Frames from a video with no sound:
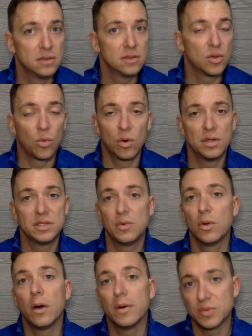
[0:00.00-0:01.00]
The warranty
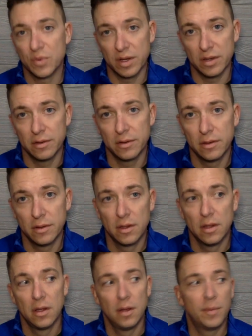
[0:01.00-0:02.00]
will always win.
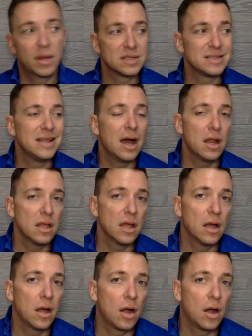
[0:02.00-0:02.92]
Because not